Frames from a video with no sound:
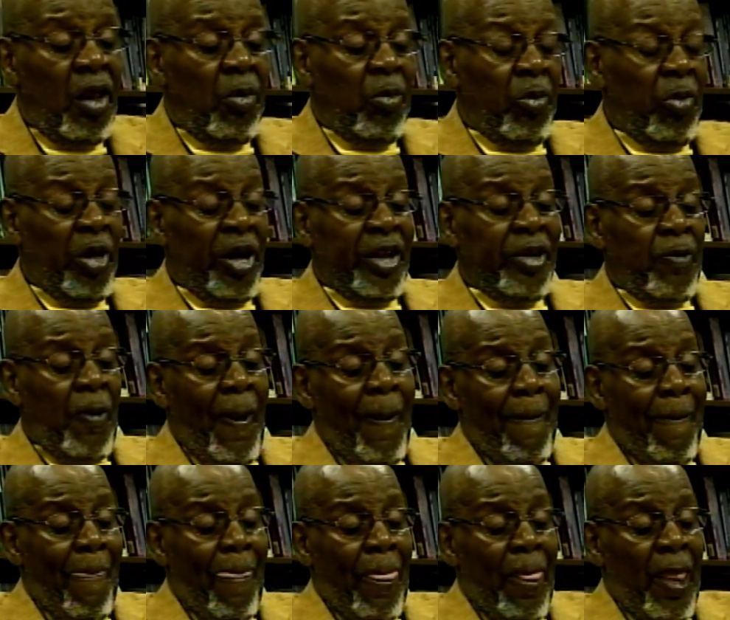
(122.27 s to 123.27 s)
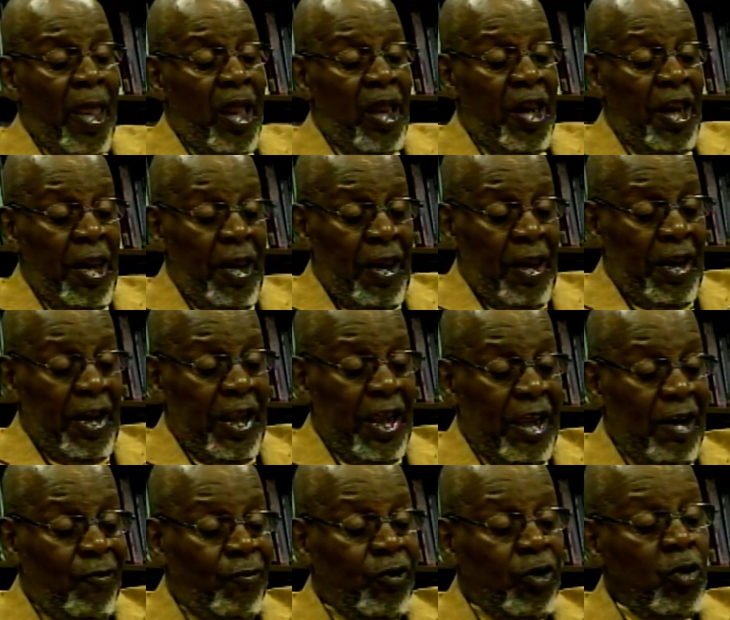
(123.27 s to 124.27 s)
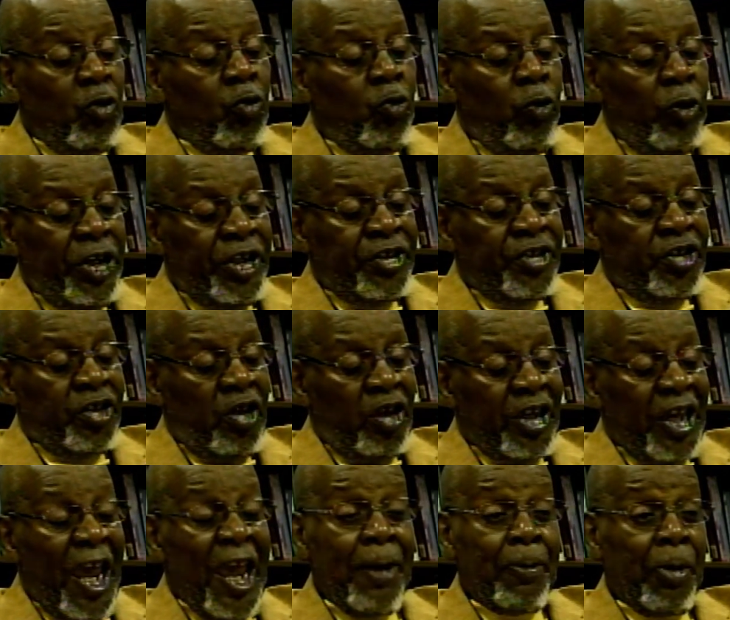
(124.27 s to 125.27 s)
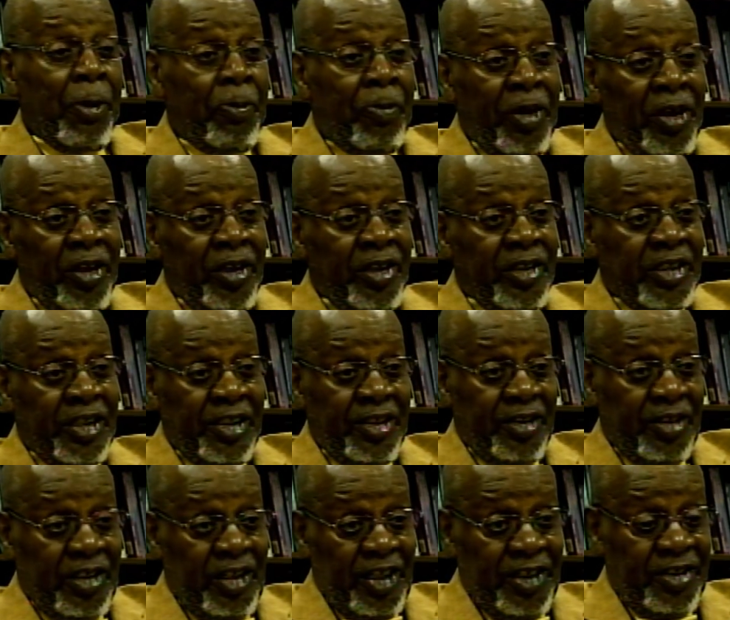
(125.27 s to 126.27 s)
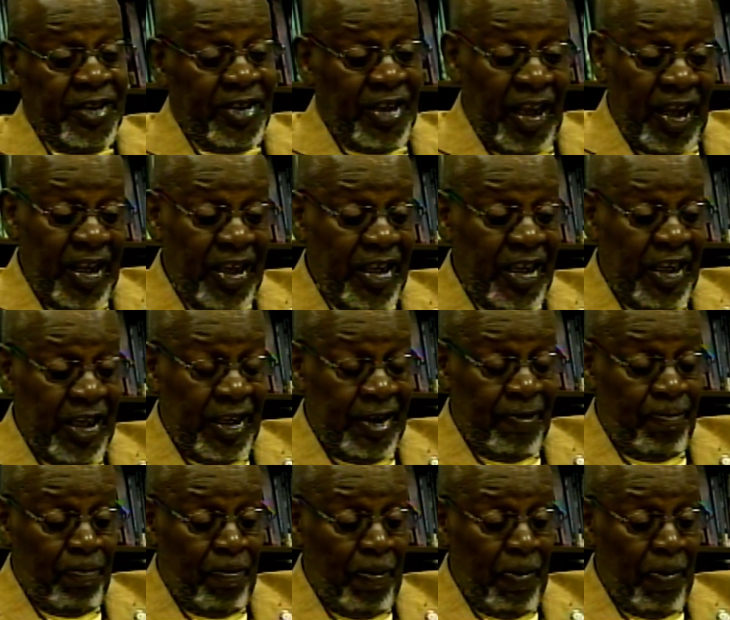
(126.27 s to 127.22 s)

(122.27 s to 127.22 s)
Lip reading: But if you reach your capabilities, let's say in